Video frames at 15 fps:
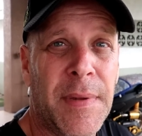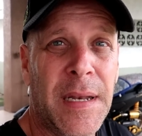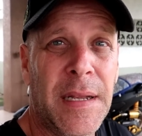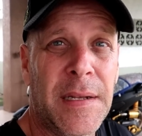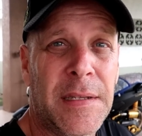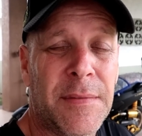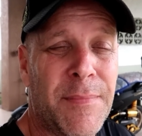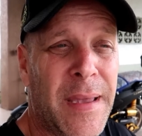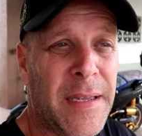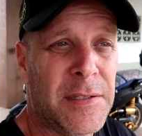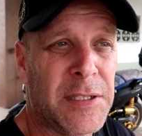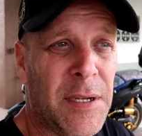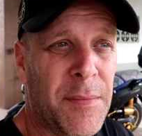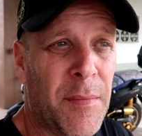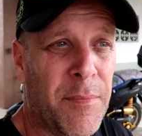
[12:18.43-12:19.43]
He needed to make
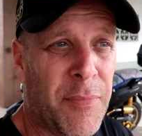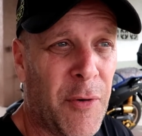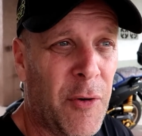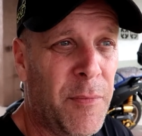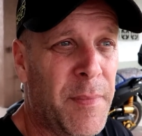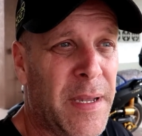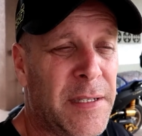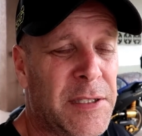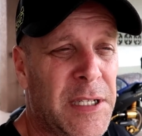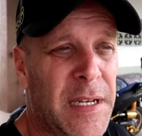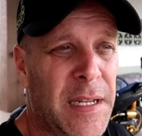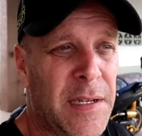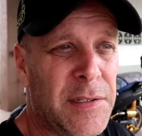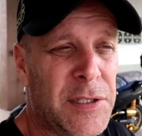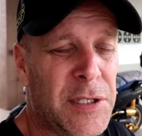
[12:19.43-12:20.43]
some improvements. He
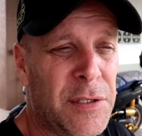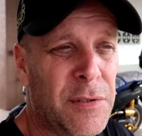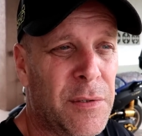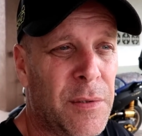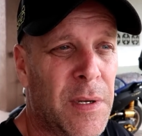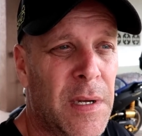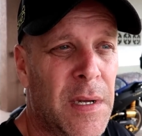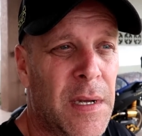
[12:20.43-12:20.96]
needed to